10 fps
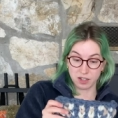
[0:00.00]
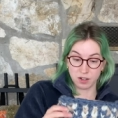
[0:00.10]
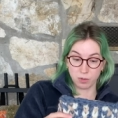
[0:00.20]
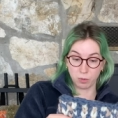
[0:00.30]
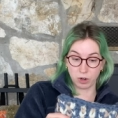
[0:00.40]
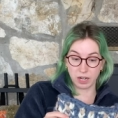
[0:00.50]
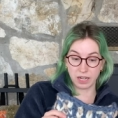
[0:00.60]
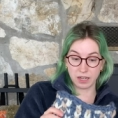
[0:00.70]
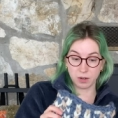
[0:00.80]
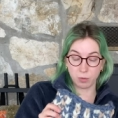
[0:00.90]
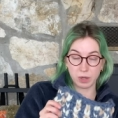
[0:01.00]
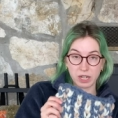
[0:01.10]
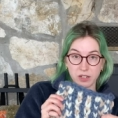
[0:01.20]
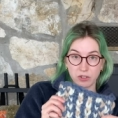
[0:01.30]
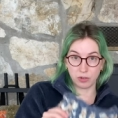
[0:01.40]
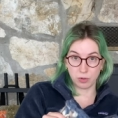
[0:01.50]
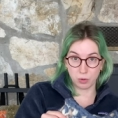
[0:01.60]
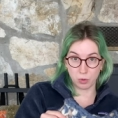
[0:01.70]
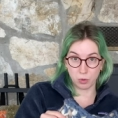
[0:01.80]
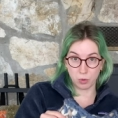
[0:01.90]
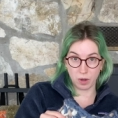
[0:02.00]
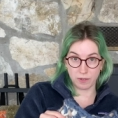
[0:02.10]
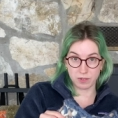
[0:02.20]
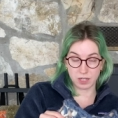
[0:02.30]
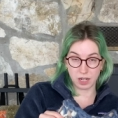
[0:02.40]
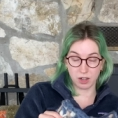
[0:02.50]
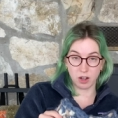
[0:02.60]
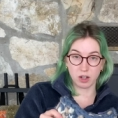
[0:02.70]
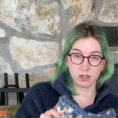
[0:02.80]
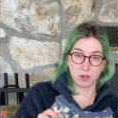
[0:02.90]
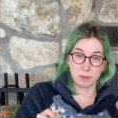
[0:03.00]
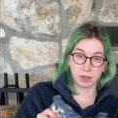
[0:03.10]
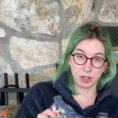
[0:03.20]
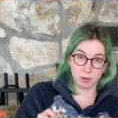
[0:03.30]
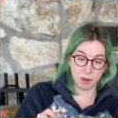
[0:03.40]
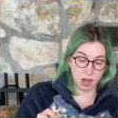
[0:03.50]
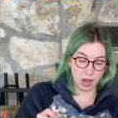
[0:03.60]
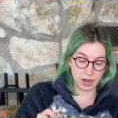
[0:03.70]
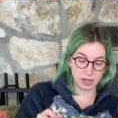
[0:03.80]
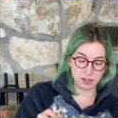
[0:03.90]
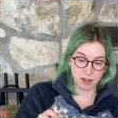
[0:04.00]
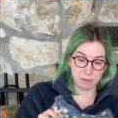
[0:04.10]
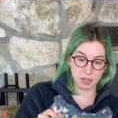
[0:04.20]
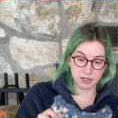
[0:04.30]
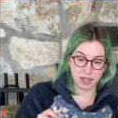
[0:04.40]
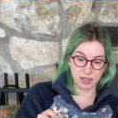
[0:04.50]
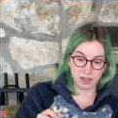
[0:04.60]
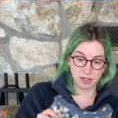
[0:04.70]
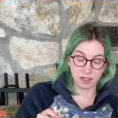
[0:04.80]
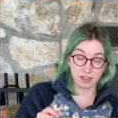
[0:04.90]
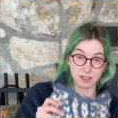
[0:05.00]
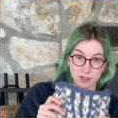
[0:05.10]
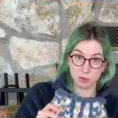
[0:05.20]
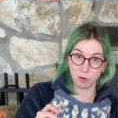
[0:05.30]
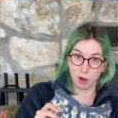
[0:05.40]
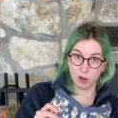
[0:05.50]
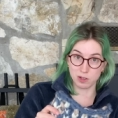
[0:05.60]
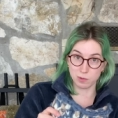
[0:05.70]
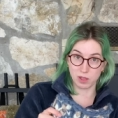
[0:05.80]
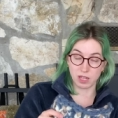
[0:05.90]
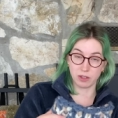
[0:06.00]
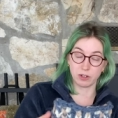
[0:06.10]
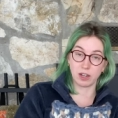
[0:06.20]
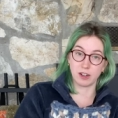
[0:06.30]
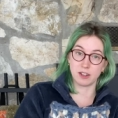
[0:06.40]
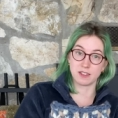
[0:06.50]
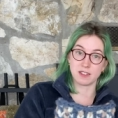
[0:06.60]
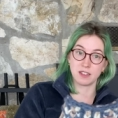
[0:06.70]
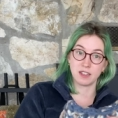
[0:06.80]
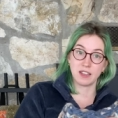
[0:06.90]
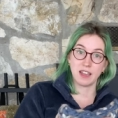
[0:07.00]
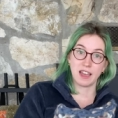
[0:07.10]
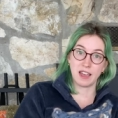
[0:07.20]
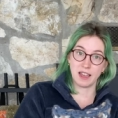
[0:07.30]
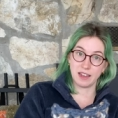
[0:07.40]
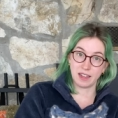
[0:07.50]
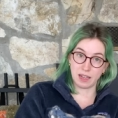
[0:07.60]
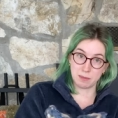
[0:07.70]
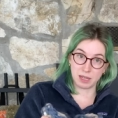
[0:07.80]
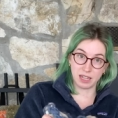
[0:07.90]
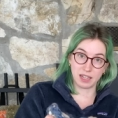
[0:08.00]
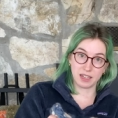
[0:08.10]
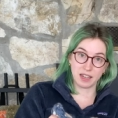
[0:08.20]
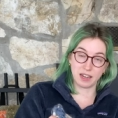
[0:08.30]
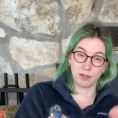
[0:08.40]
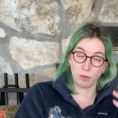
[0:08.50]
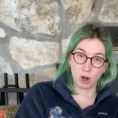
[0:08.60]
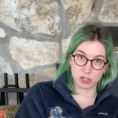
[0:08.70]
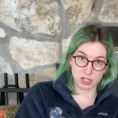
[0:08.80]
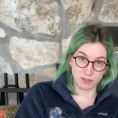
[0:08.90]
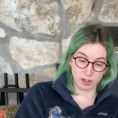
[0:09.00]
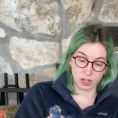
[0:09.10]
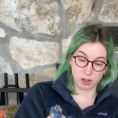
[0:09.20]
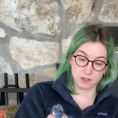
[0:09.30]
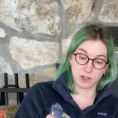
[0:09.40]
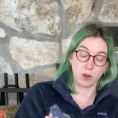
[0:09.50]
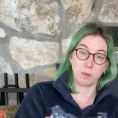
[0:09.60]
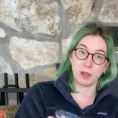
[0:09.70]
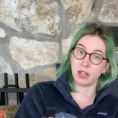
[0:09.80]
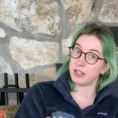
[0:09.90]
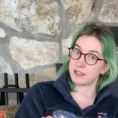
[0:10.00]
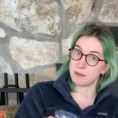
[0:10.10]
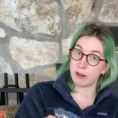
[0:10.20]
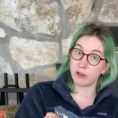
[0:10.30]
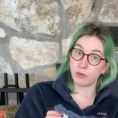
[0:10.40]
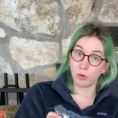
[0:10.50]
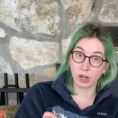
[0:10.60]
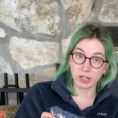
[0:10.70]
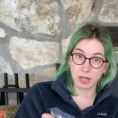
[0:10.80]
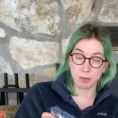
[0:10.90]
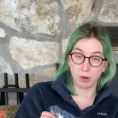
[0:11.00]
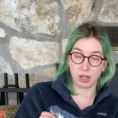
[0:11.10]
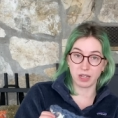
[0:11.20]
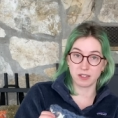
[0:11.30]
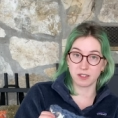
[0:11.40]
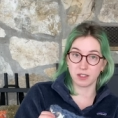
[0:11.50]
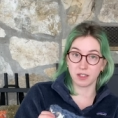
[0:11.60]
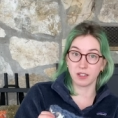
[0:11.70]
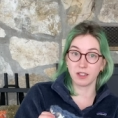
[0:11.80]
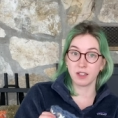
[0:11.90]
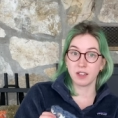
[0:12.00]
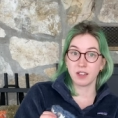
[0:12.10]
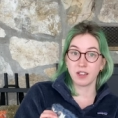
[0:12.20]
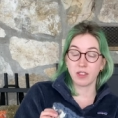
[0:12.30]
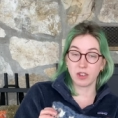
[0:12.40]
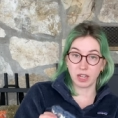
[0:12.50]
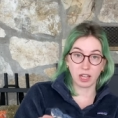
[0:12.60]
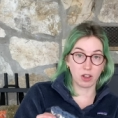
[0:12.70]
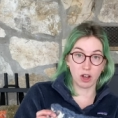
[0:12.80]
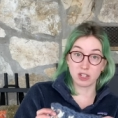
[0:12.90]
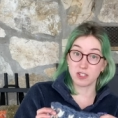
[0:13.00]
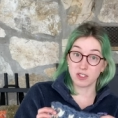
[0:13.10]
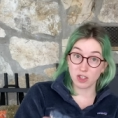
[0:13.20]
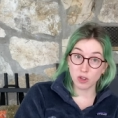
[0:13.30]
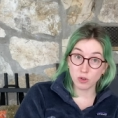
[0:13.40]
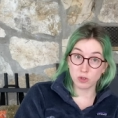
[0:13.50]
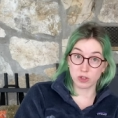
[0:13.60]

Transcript: We're in week two of the knit along, so I'm a little behind. I've been attending the Zoom calls with the other knitters and Amy and watching the videos and oh my goodness, the amount of work they put into the knit collage is huge.